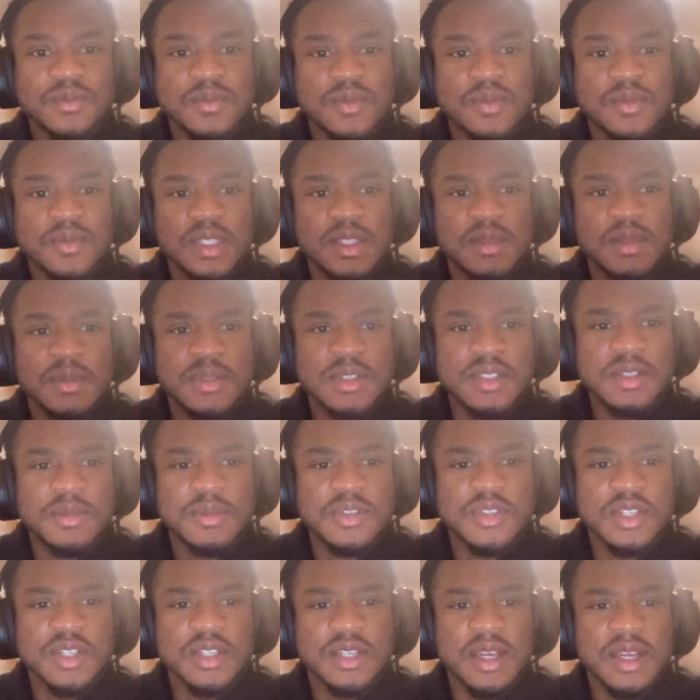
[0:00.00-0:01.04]
Let me double
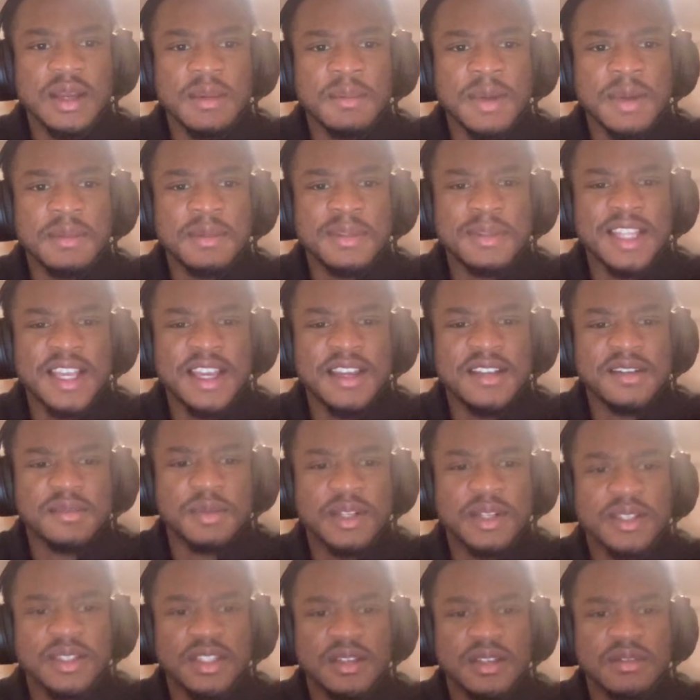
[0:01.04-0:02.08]
check. I might lied
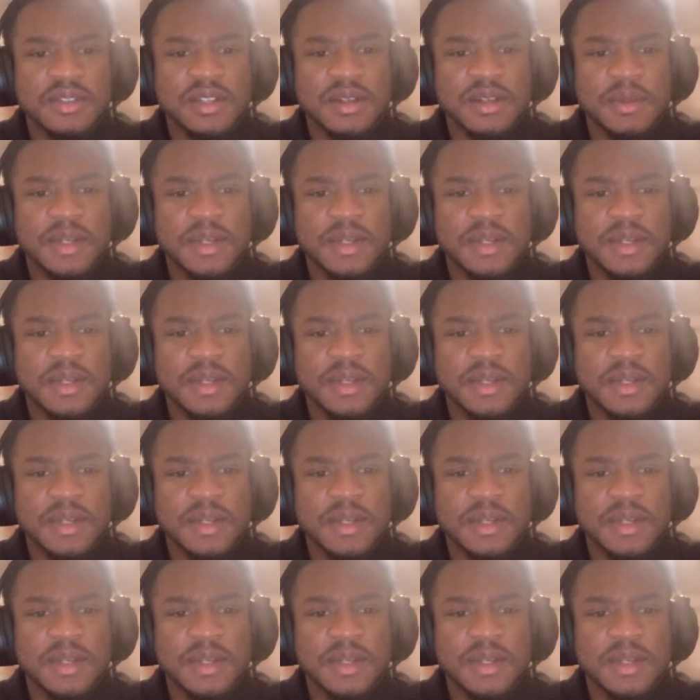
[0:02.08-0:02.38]
about that one.